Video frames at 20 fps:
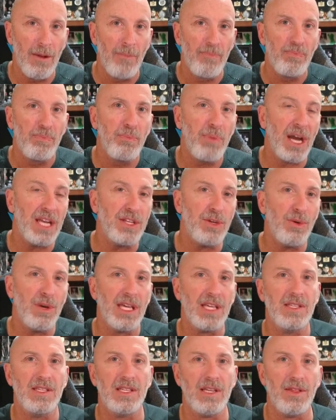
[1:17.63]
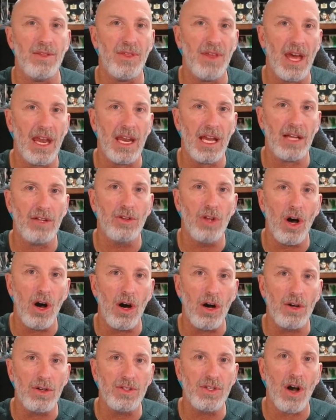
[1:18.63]
by doing synthetic
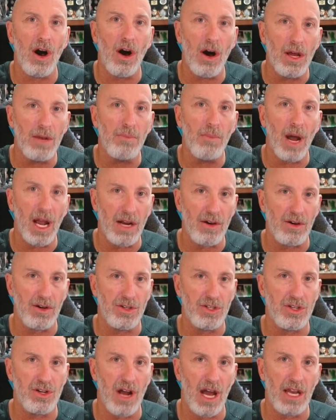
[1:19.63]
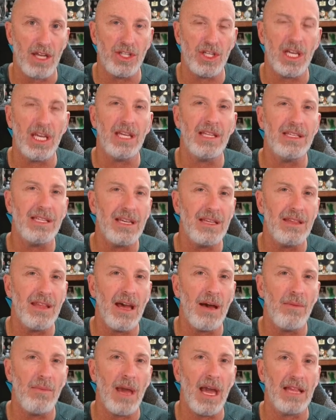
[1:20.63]
longs on MicroStrategy. He did
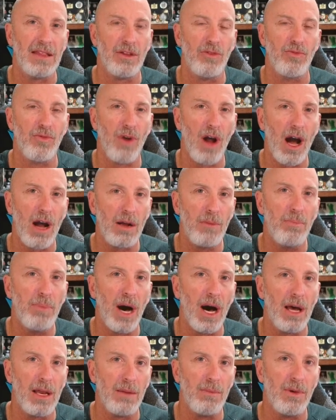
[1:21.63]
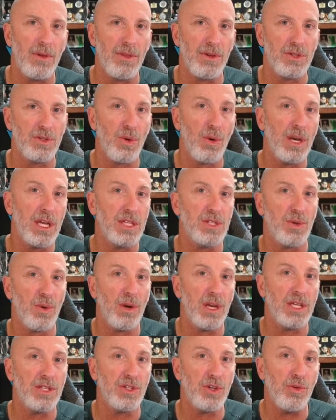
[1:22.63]
them at the rock bottom of the
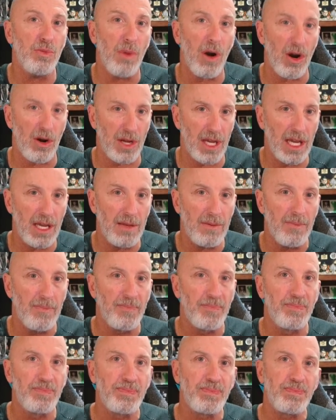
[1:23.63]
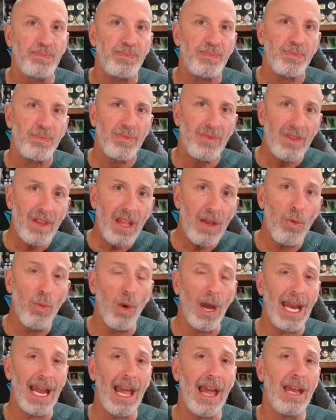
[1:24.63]
2022 market,
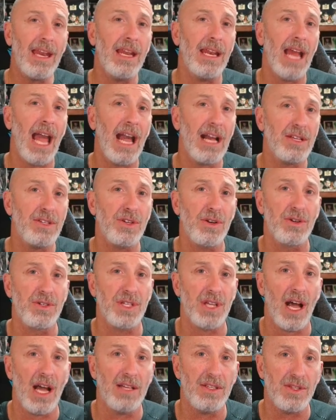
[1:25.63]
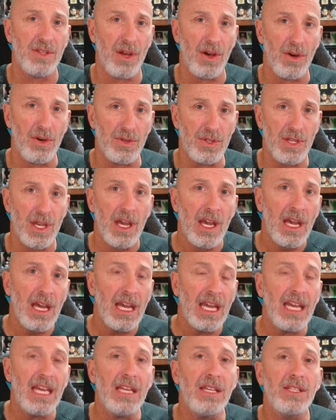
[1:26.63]
went ahead and exercised those
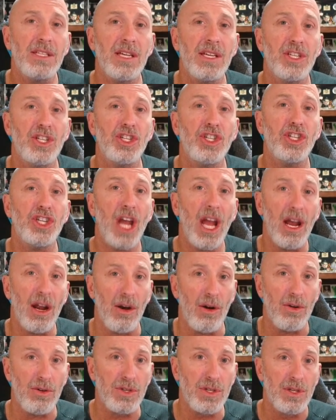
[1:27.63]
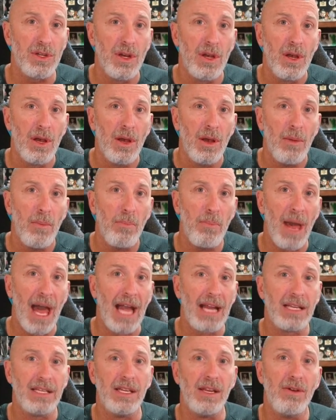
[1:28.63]
into shares
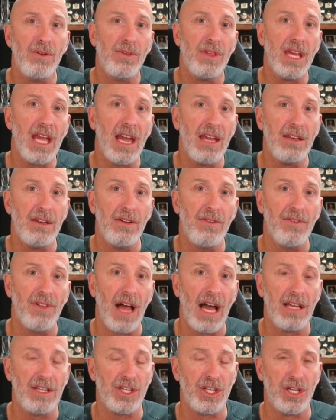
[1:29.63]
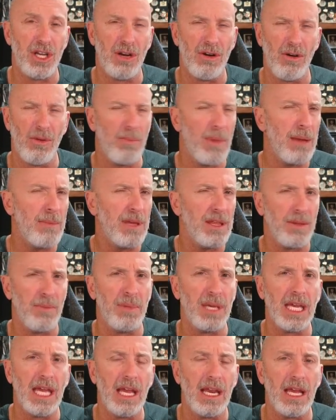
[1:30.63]
back near the end of last year, or maybe the
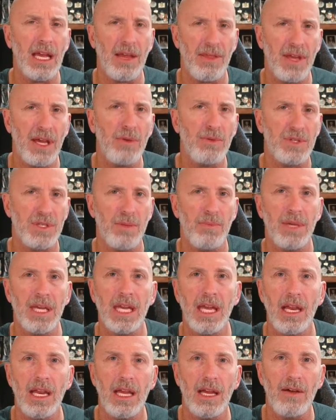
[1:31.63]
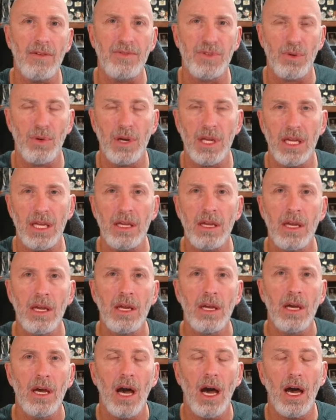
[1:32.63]
beginning. I think it was the beginning of
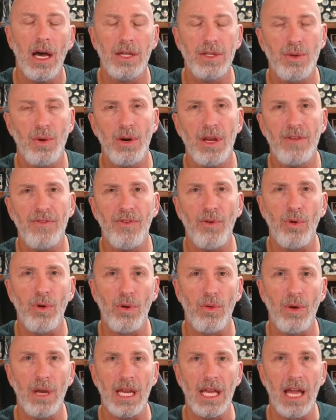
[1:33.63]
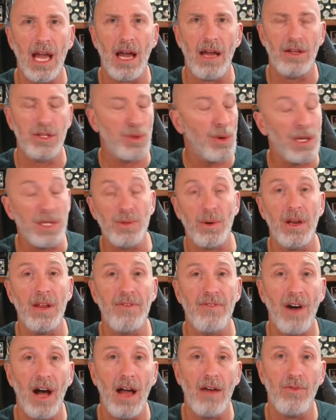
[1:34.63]
2024 when he
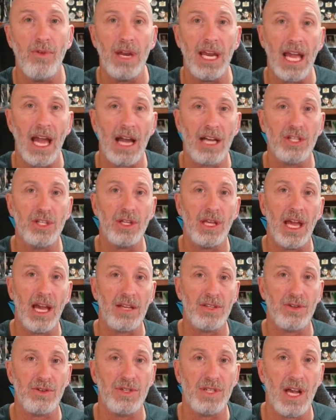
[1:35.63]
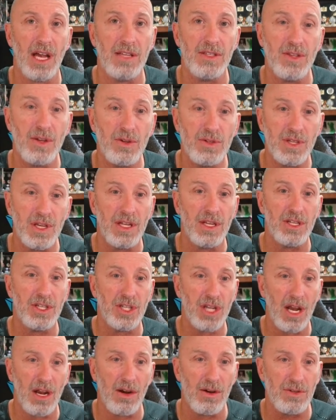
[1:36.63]
2025 when he actually exercised those into
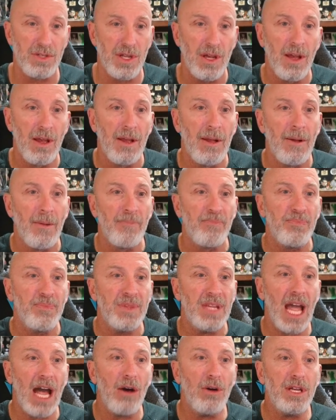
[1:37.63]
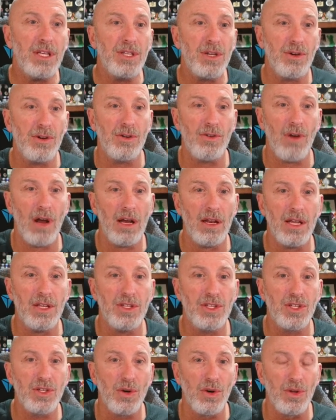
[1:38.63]
shares. Now he turned around and
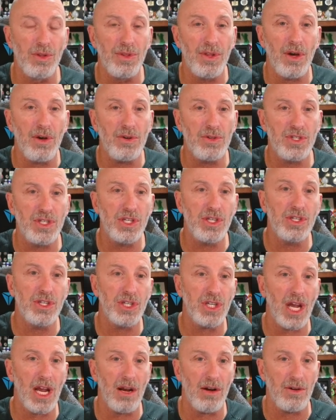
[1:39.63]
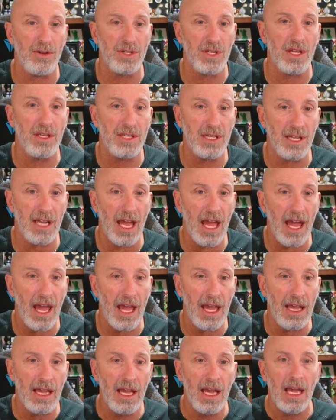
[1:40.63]
sold those shares
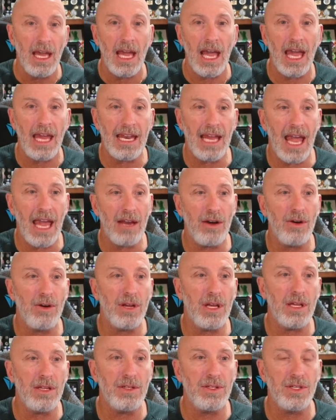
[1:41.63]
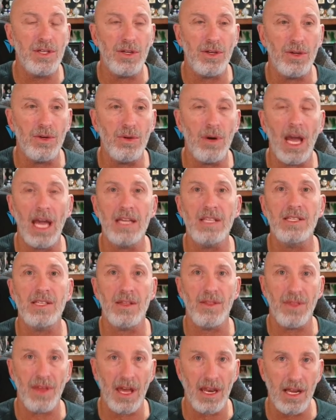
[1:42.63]
today and entered into a
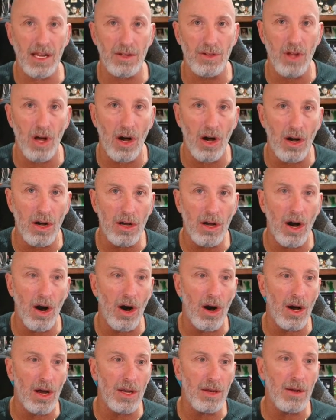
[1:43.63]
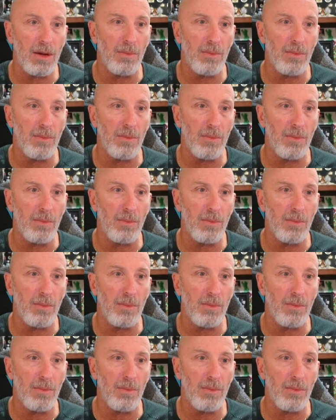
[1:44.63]
synthetic long on